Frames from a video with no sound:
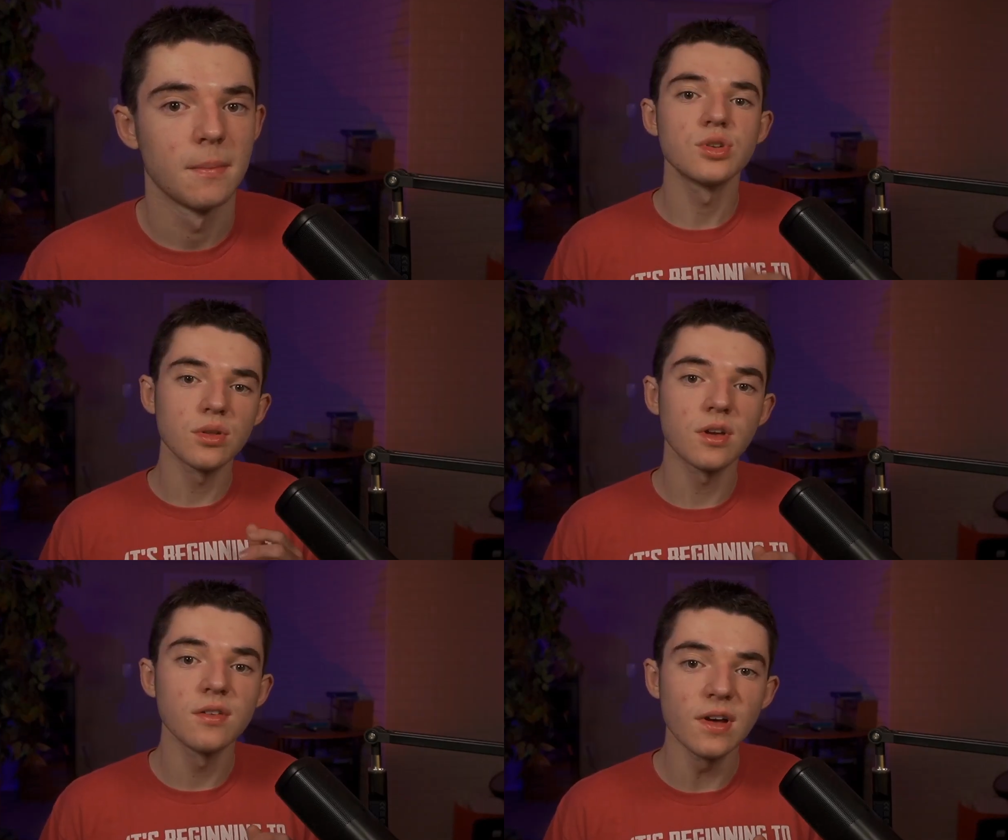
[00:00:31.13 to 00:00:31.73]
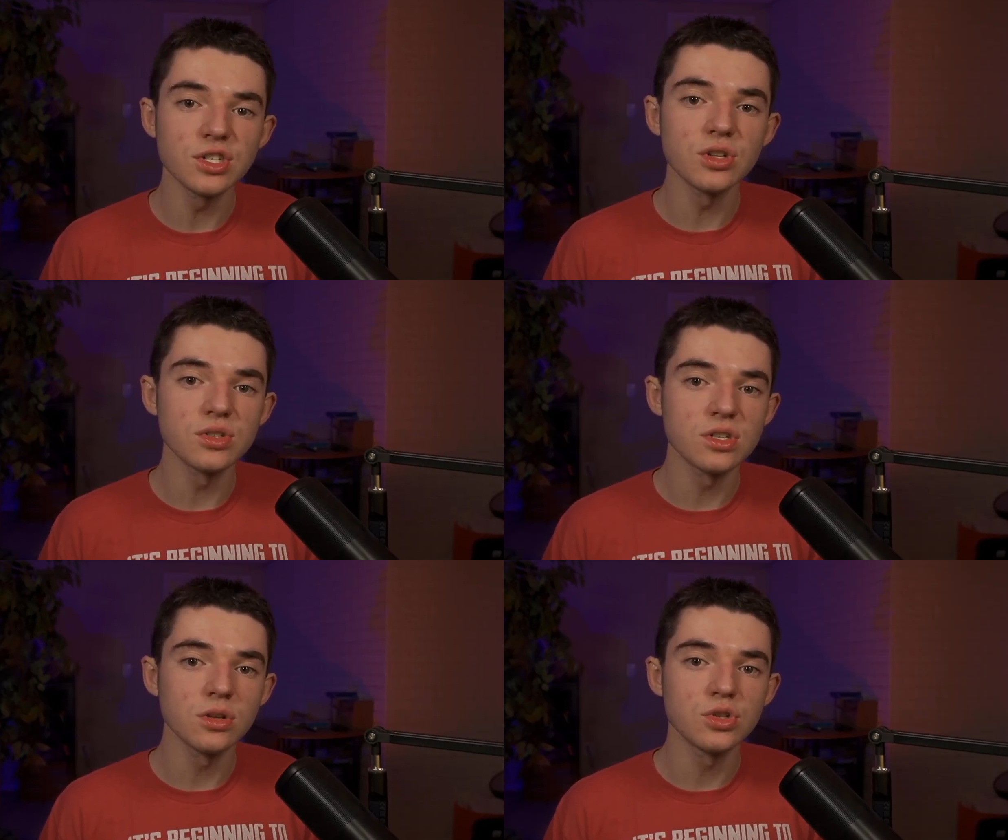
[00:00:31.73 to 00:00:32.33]
So the
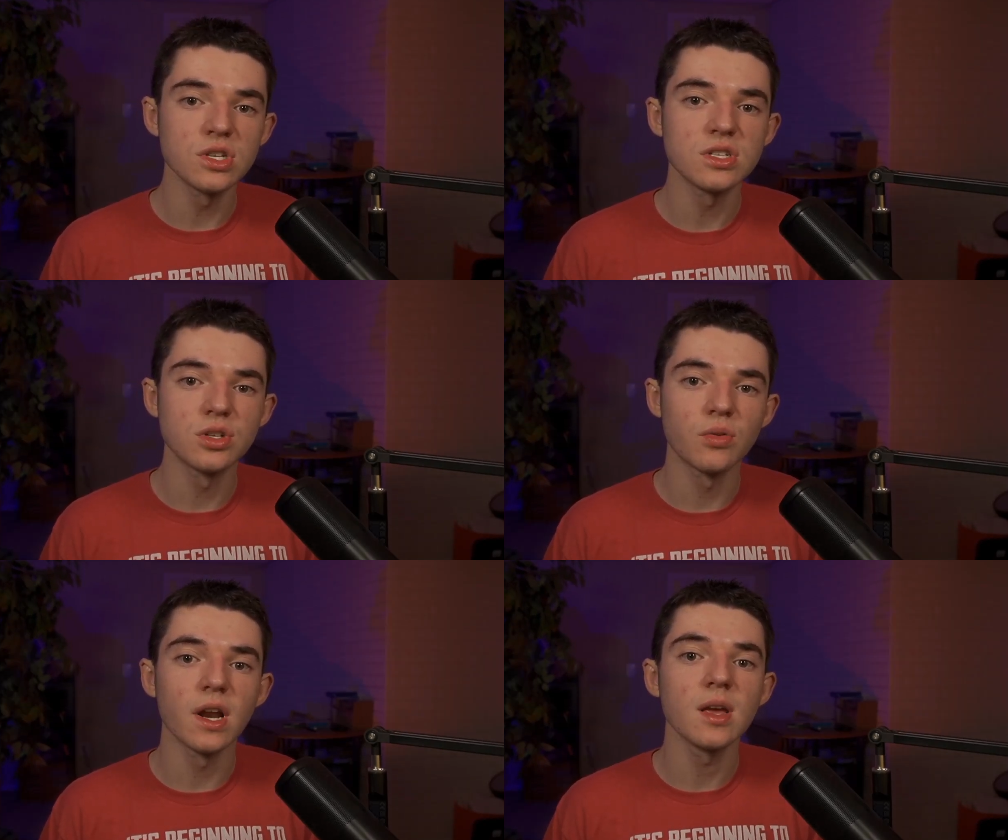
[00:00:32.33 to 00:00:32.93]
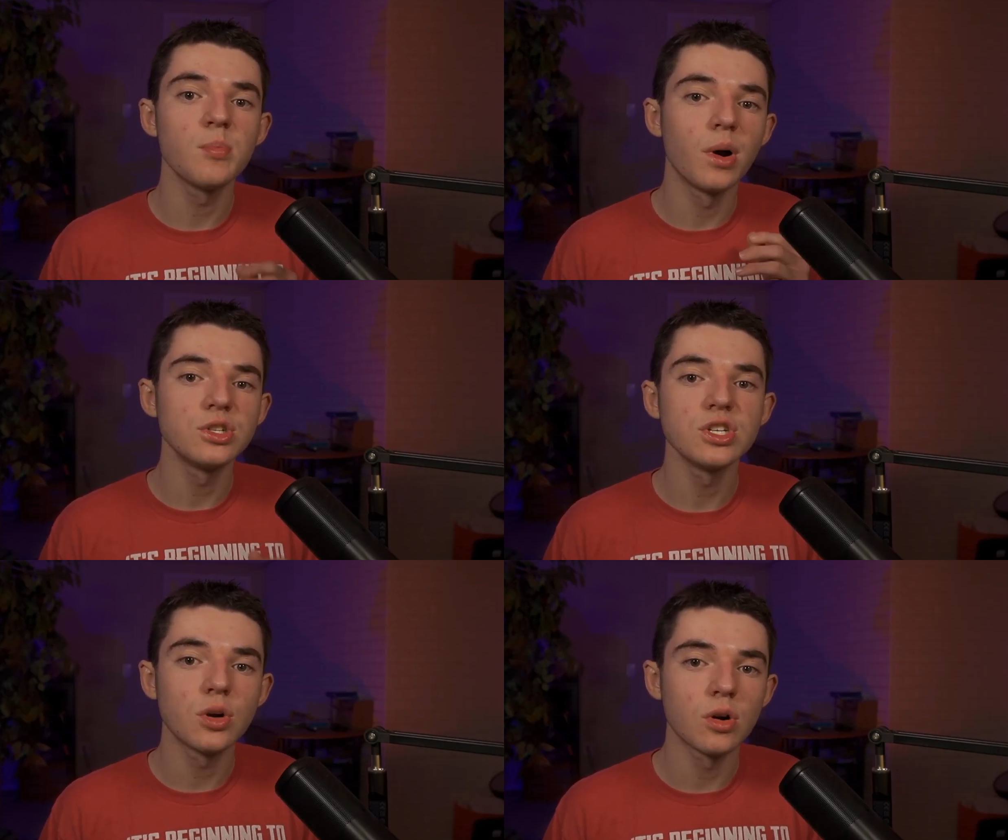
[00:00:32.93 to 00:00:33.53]
conventional solution is to run a
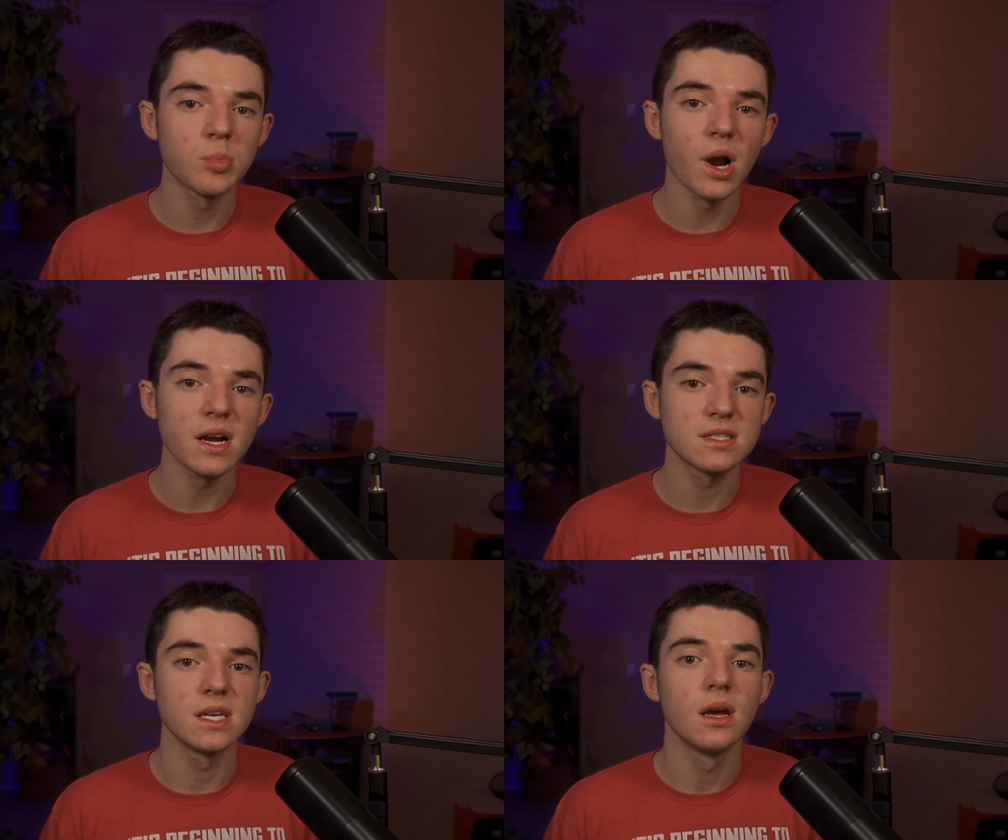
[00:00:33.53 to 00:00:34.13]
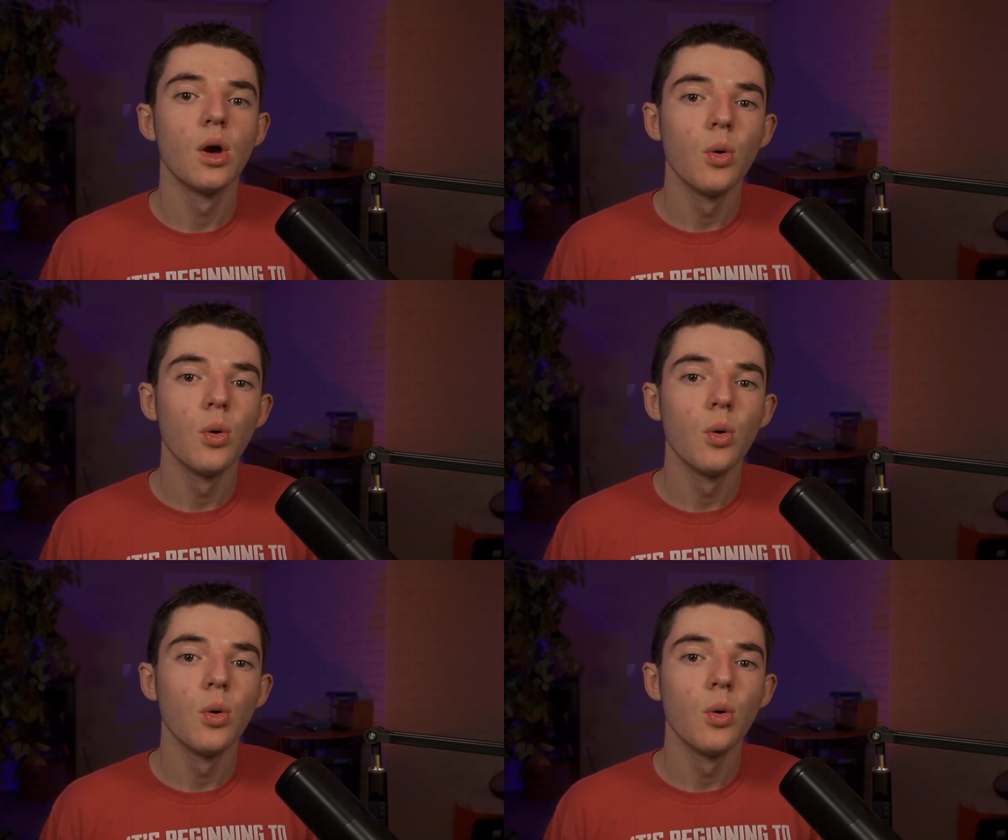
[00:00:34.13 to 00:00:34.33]
BungeeCord proxy,